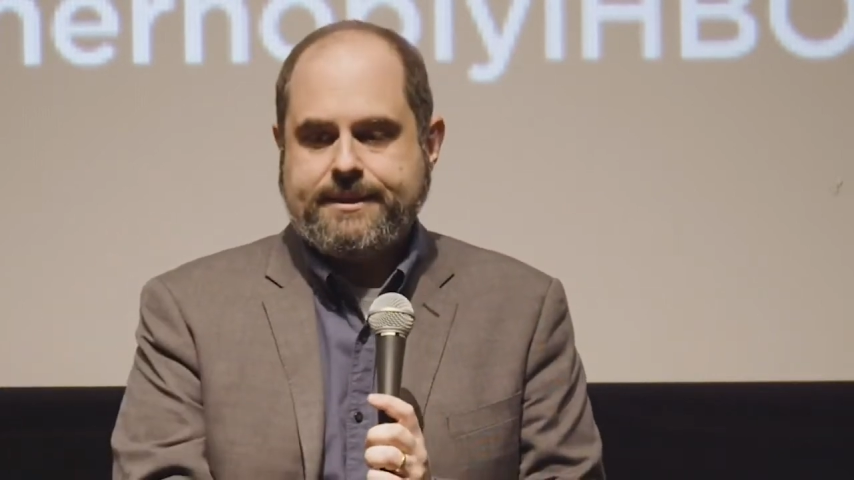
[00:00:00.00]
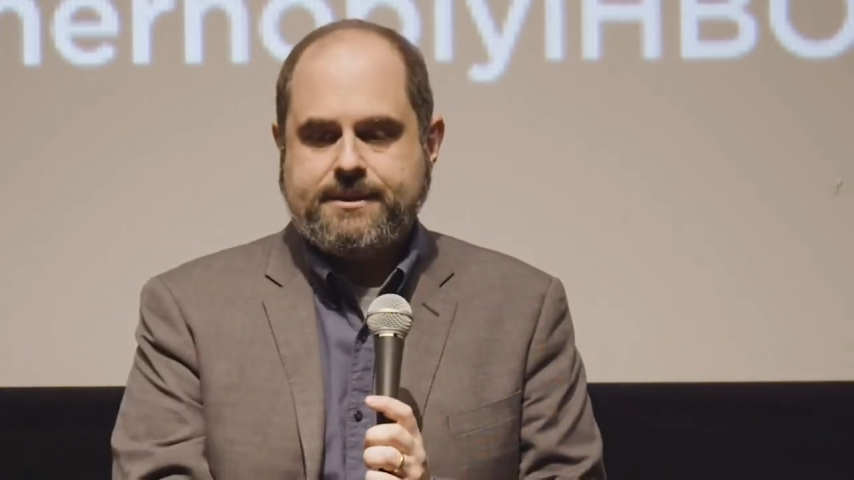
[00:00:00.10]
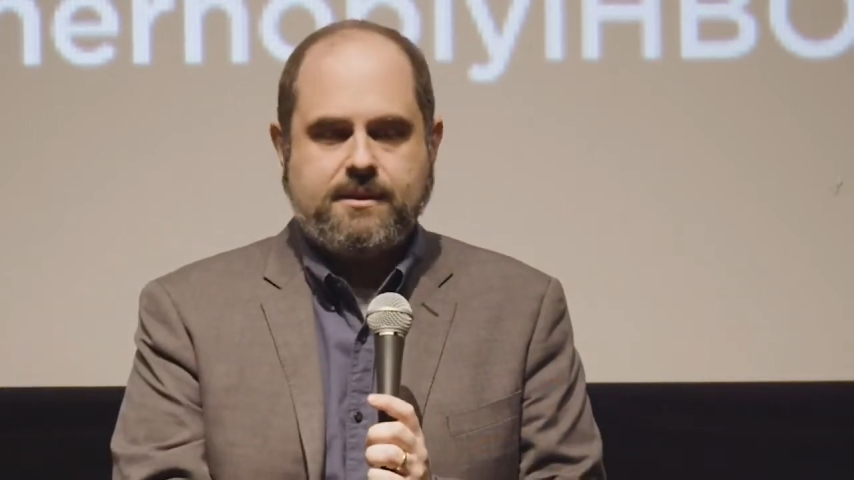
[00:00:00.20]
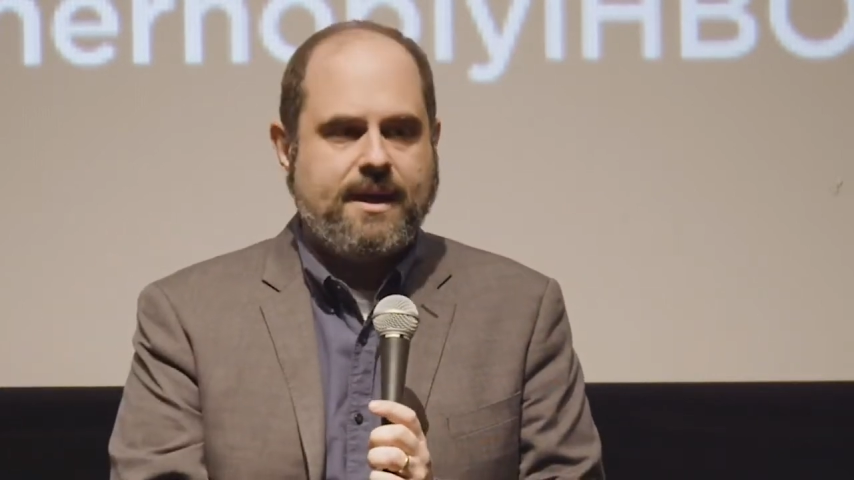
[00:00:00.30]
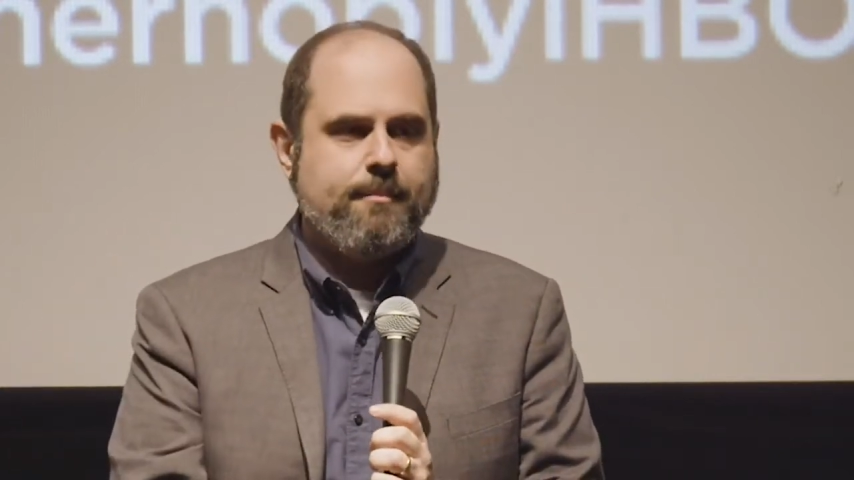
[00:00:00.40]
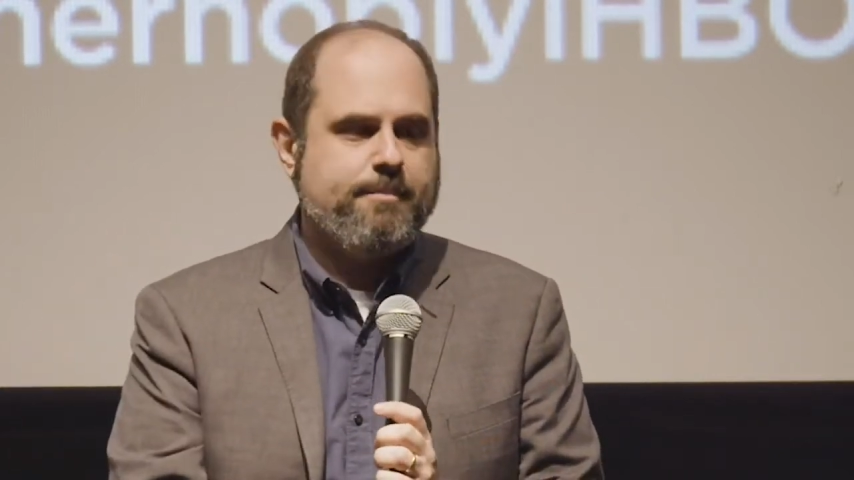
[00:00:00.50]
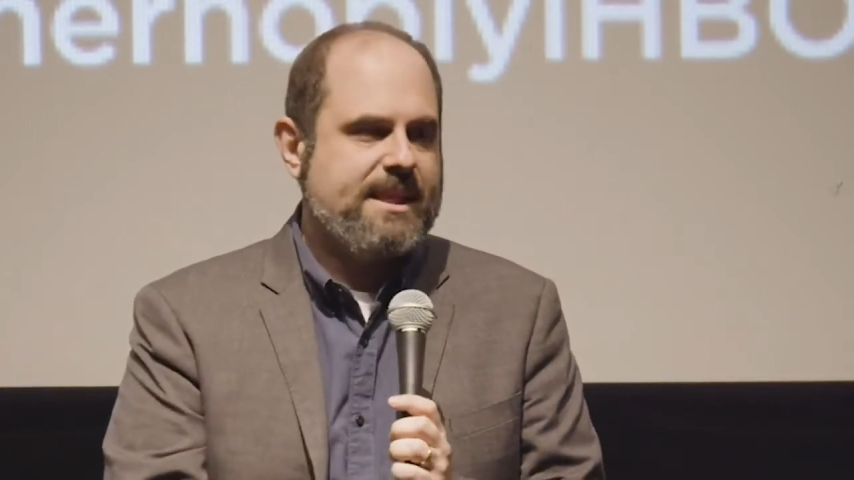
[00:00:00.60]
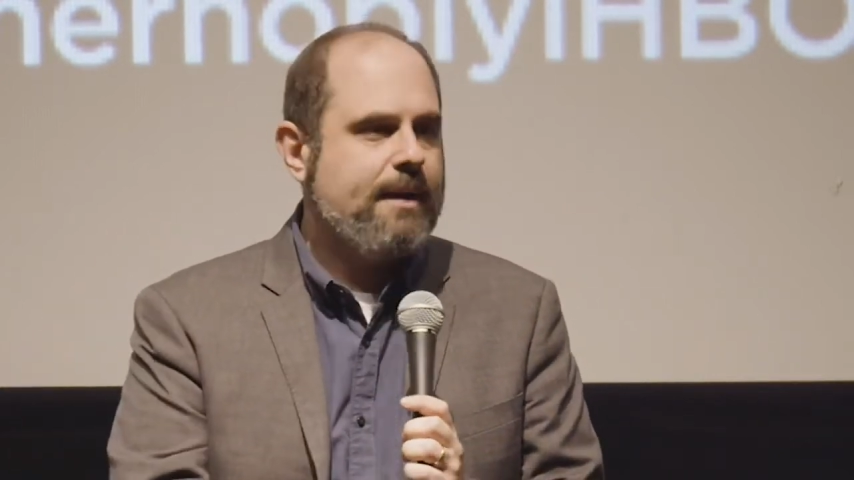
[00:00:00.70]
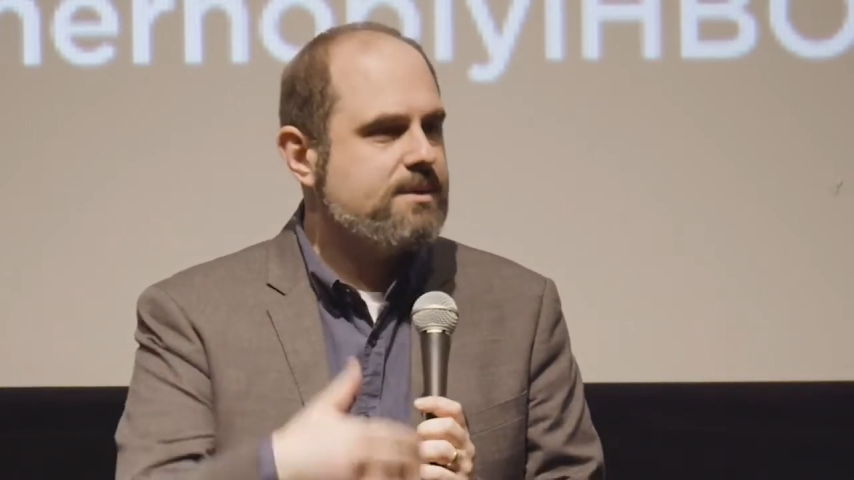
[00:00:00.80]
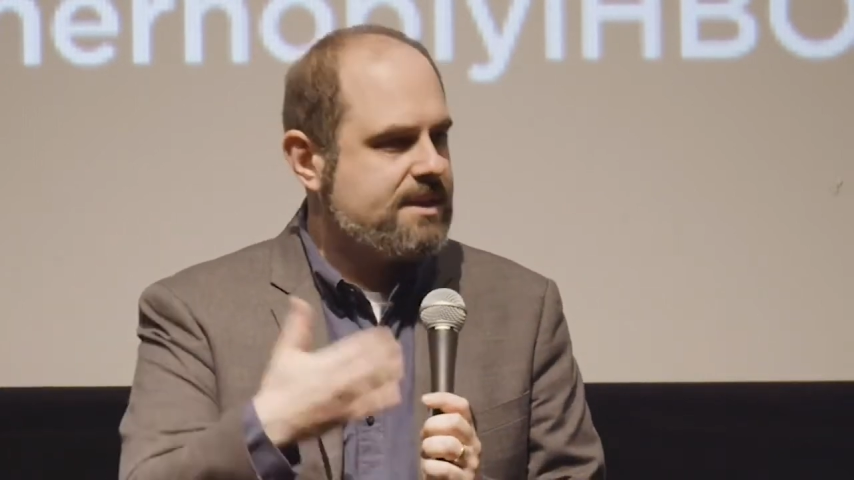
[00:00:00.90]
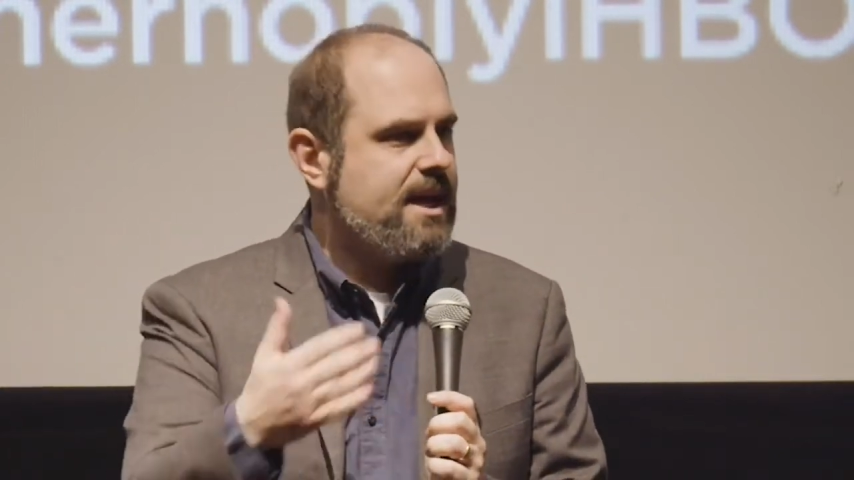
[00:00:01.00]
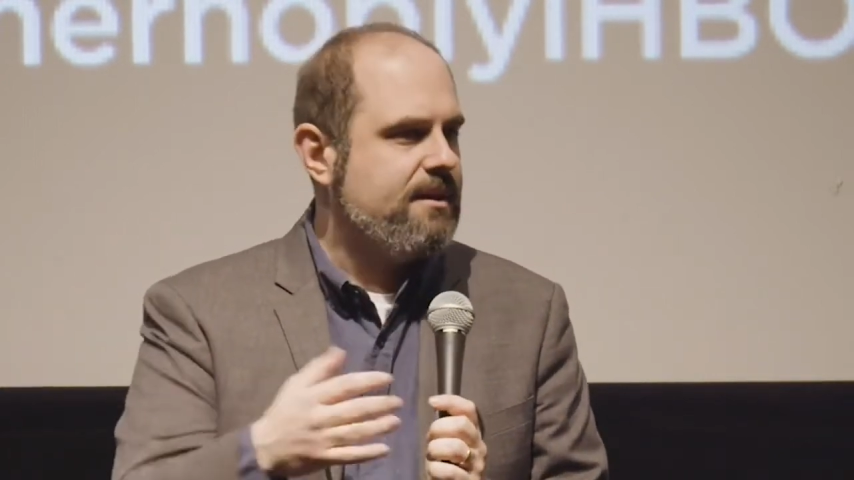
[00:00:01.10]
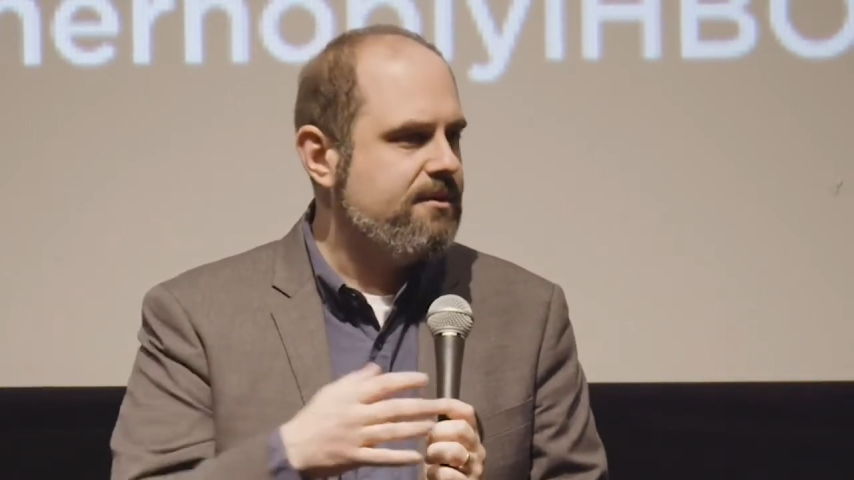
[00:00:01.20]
So that, but that was kind